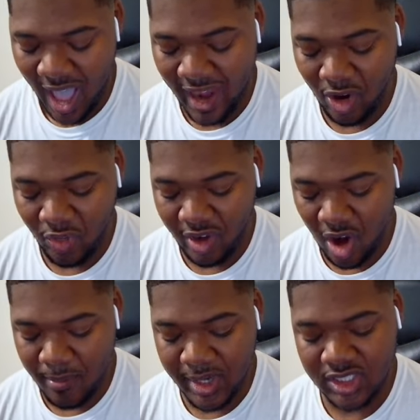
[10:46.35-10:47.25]
I know there
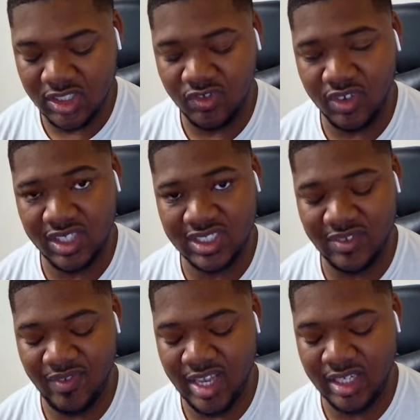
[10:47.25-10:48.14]
are missions for this
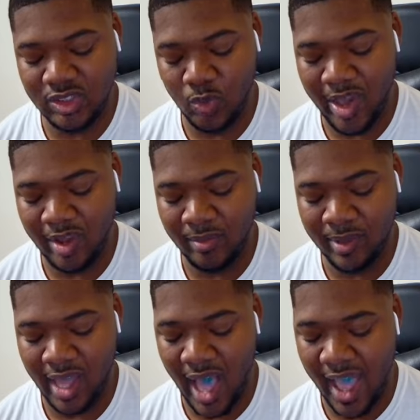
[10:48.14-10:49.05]
event as well,
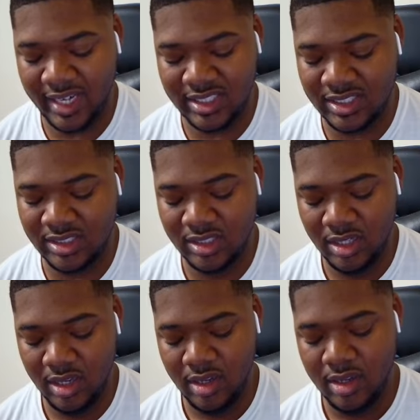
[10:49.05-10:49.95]
but I just
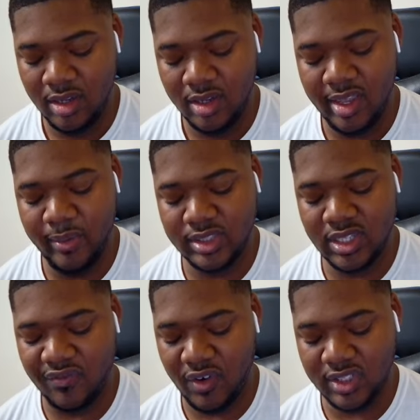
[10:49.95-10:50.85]
it was
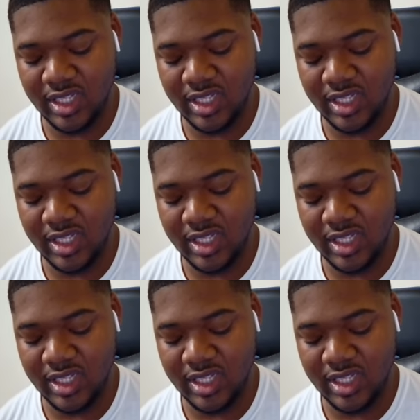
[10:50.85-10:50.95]
the first